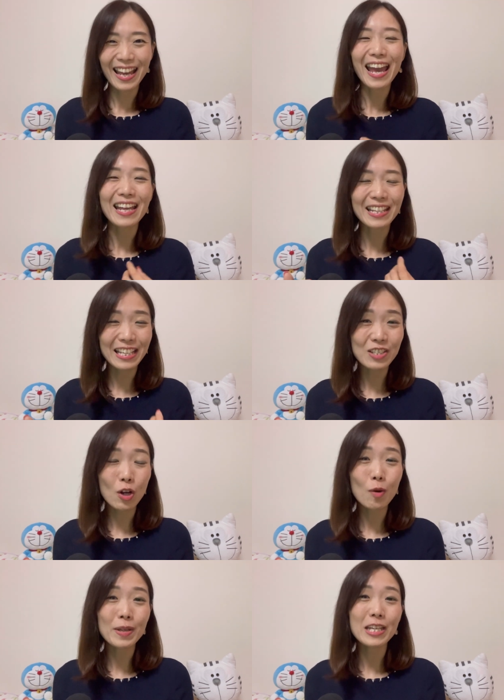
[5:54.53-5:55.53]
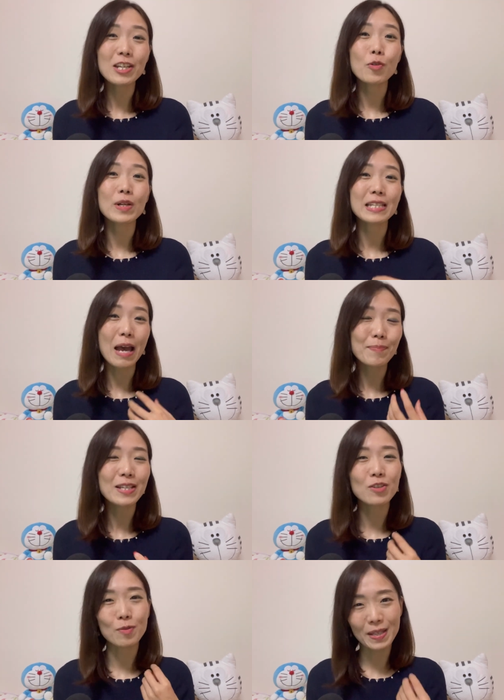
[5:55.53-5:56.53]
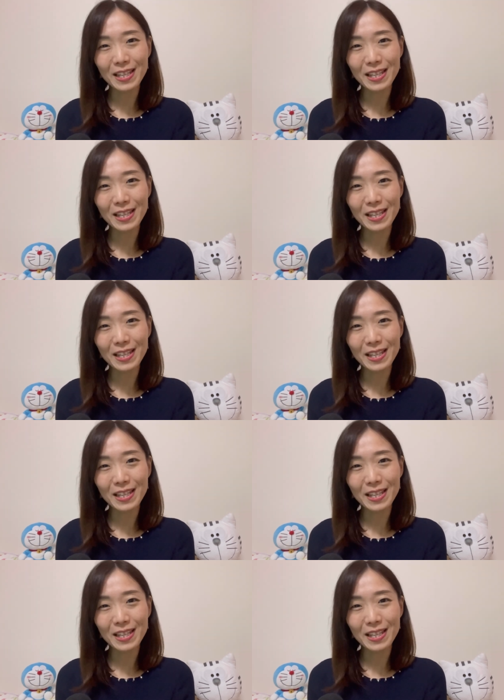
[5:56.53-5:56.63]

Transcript: And he told me he was happy to be